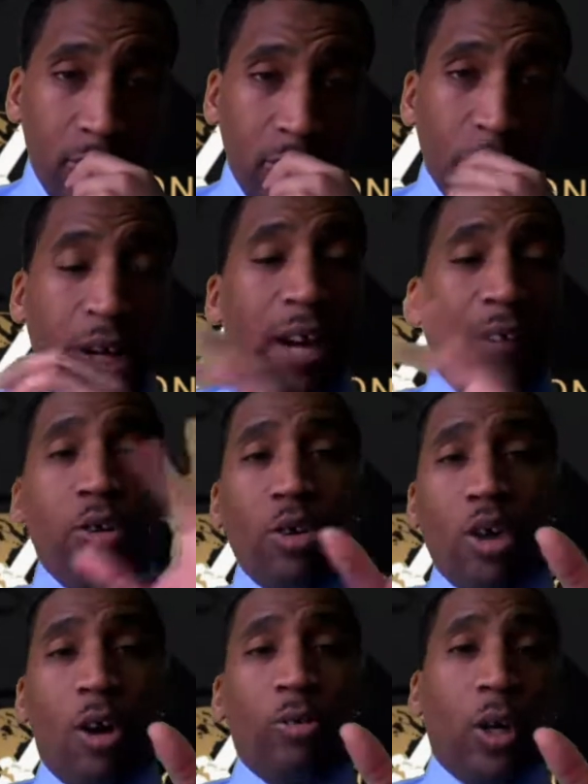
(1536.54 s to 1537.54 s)
Whatever
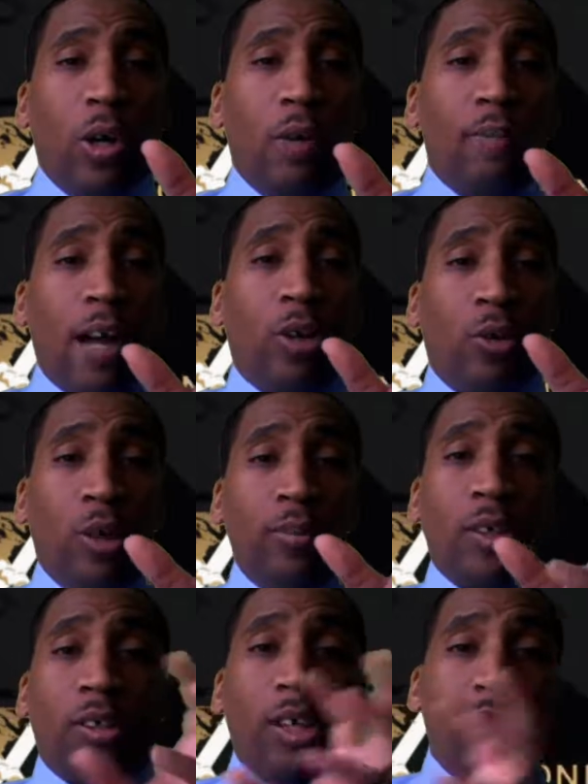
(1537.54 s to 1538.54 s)
you don't know about
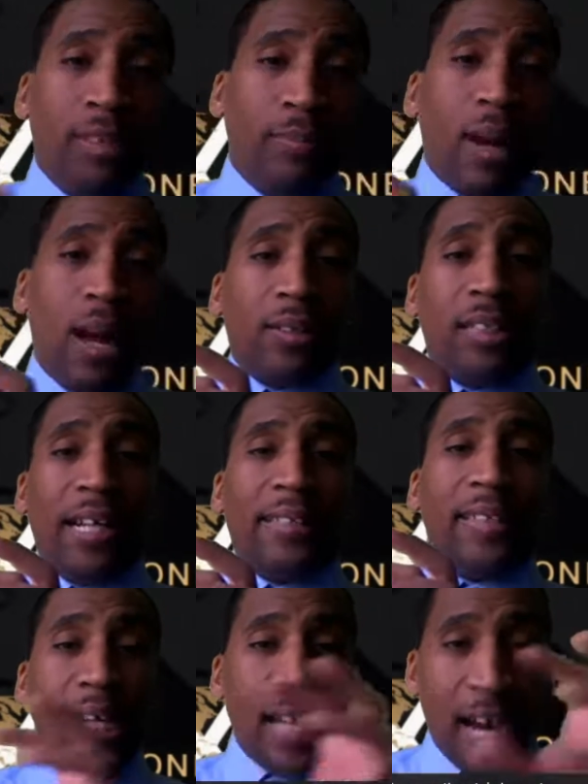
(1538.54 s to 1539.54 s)
cryptocurrency and
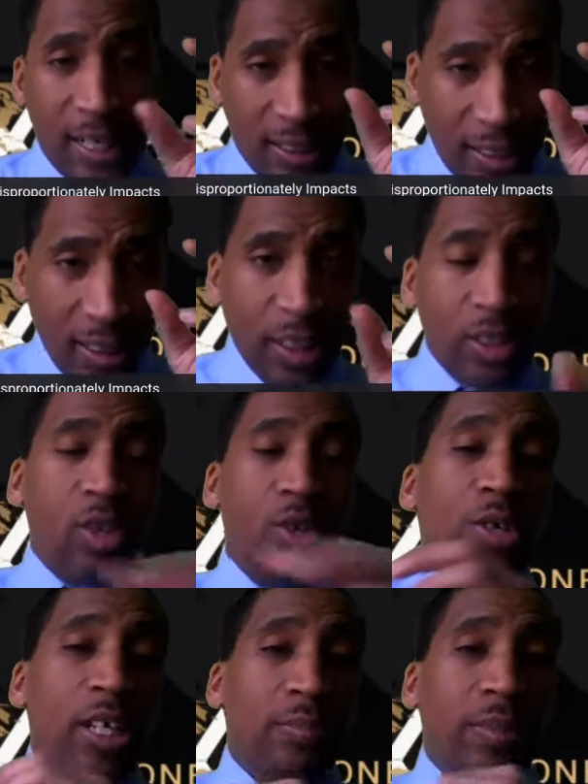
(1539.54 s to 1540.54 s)
blockchain technology,
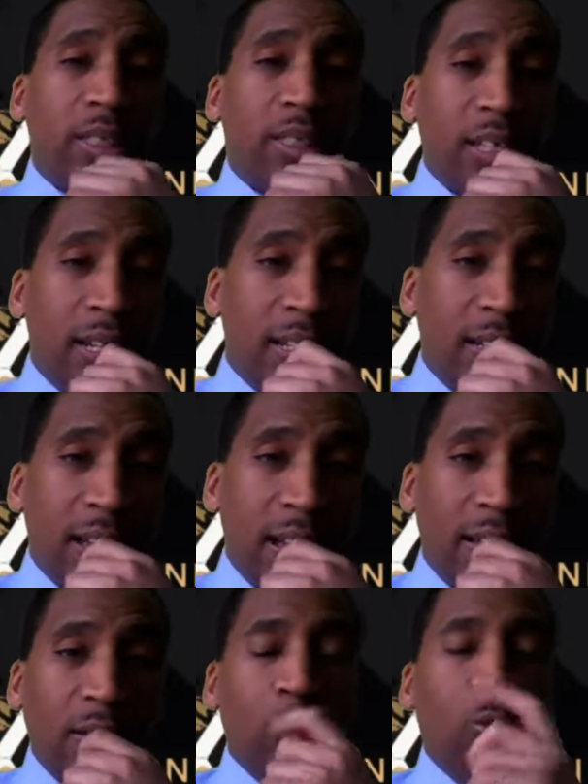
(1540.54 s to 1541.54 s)
you need to be studying
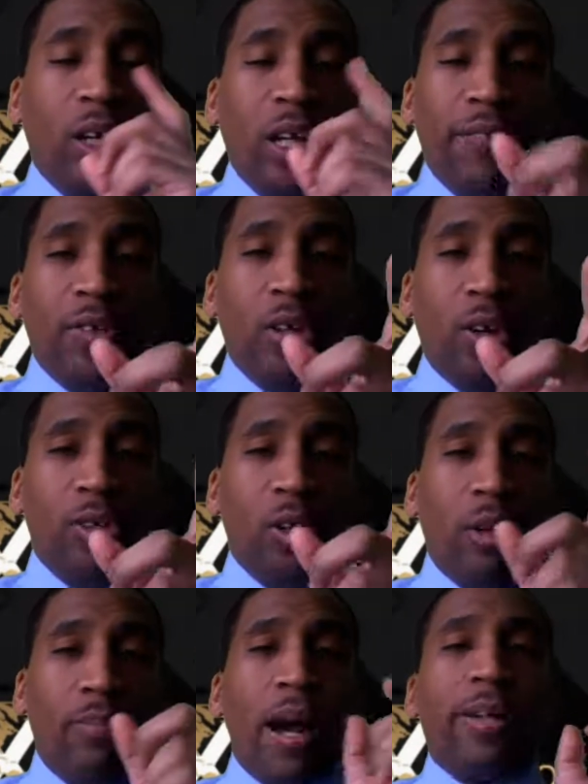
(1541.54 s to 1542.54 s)
that. Whatever you don't
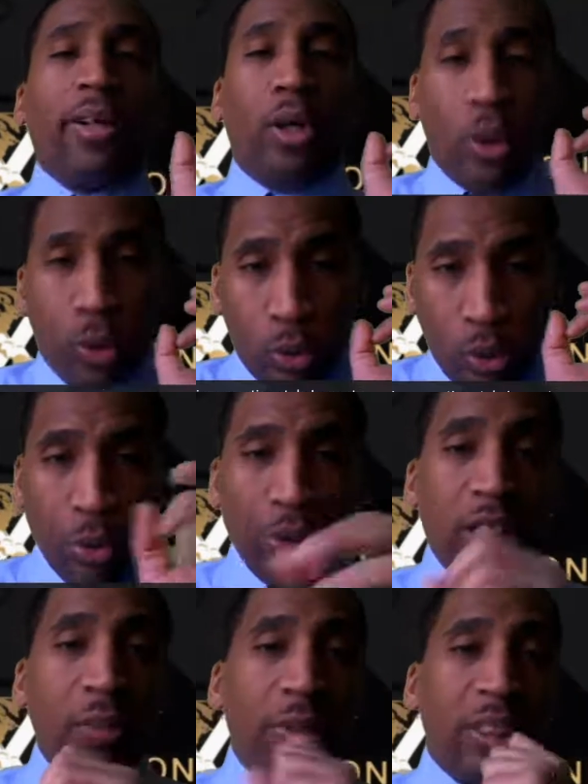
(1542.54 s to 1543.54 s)
know about gold, you
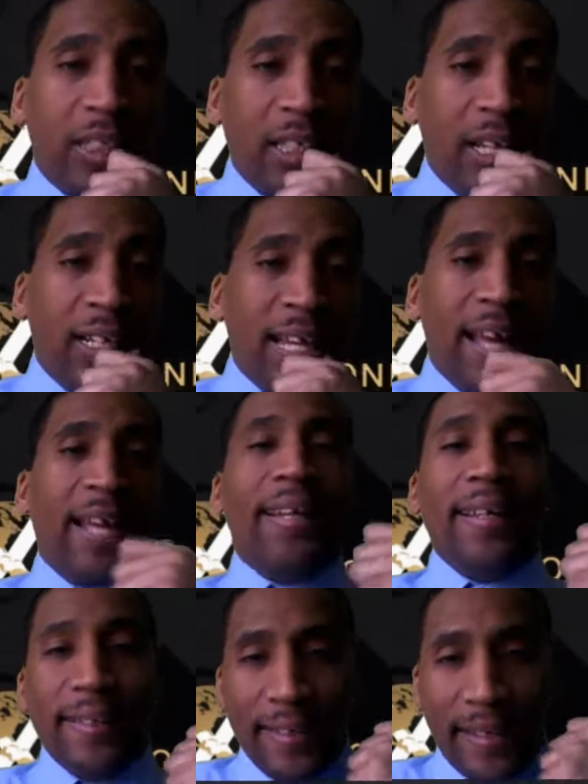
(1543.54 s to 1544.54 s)
need to be studying that.
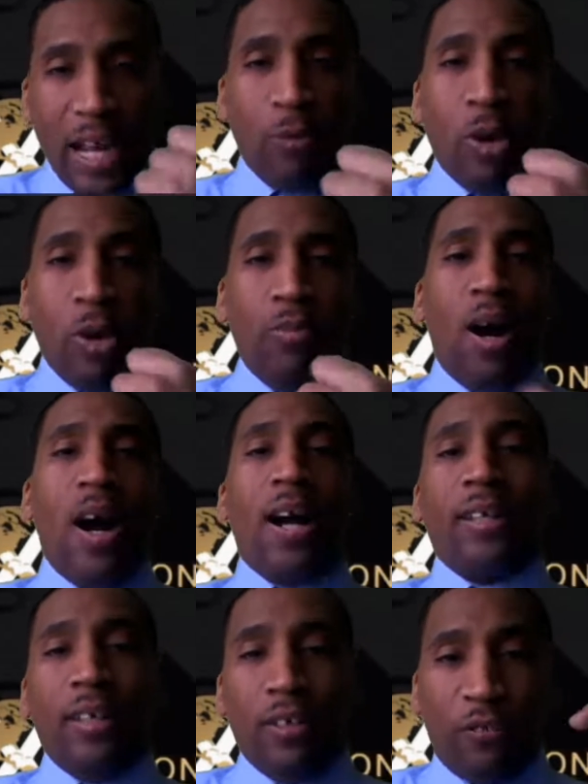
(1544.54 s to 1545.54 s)
Network
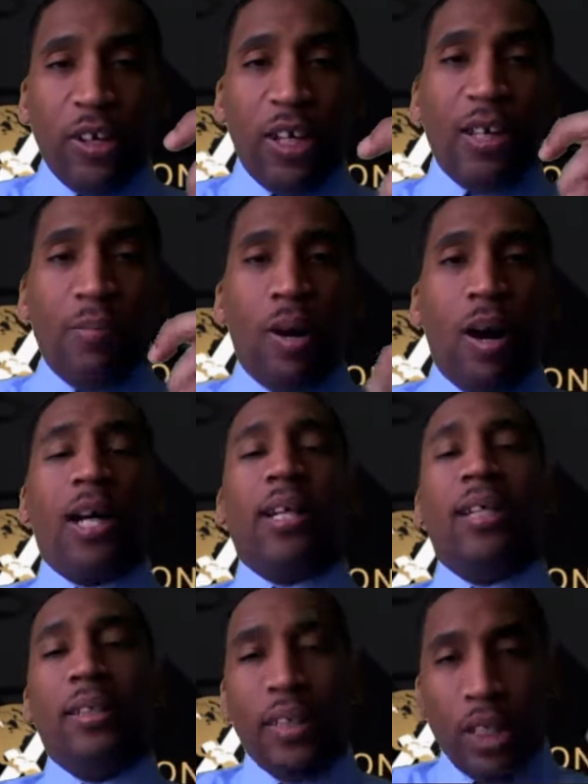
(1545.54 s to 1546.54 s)
marketing, affiliate
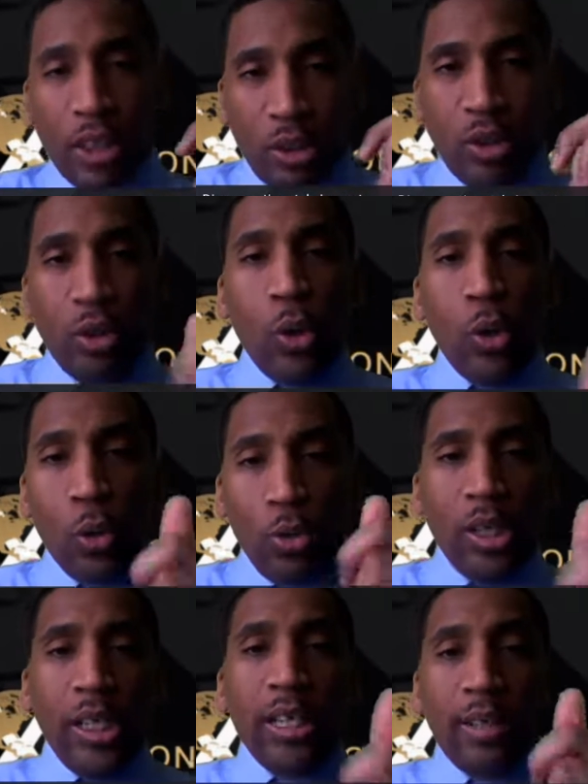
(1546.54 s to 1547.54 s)
marketing, you
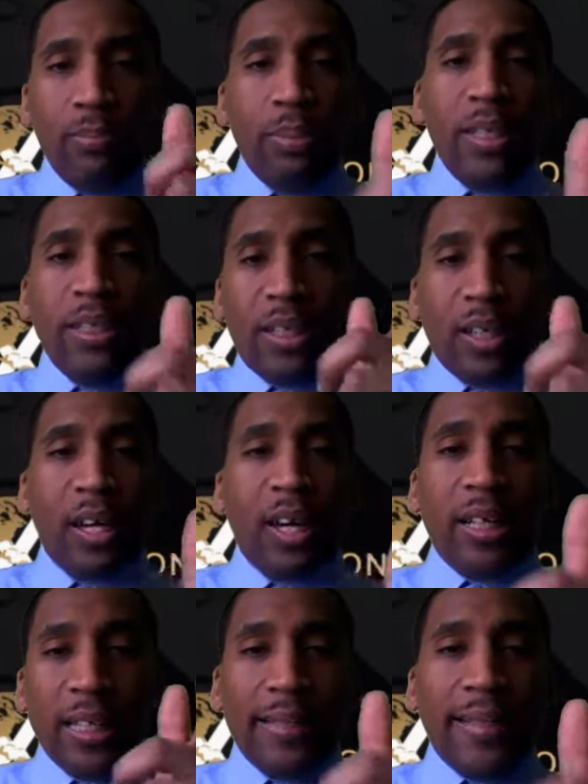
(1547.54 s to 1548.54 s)
need to be
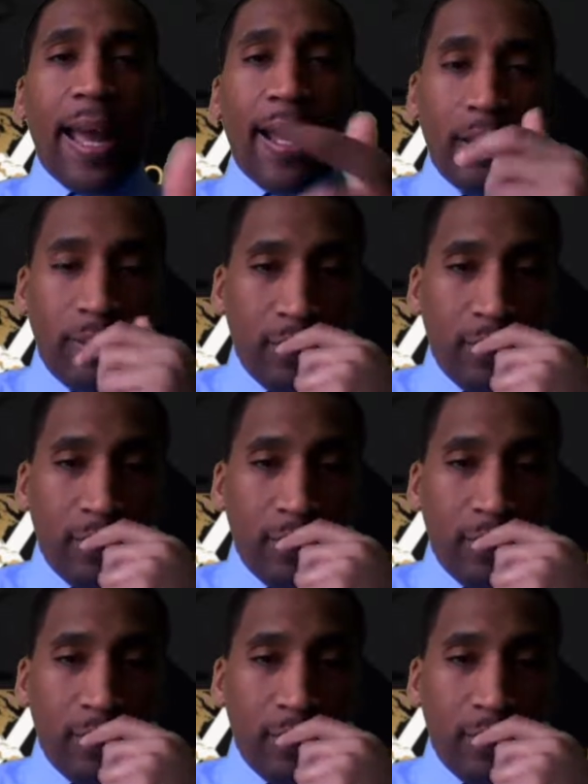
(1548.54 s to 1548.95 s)
studying that.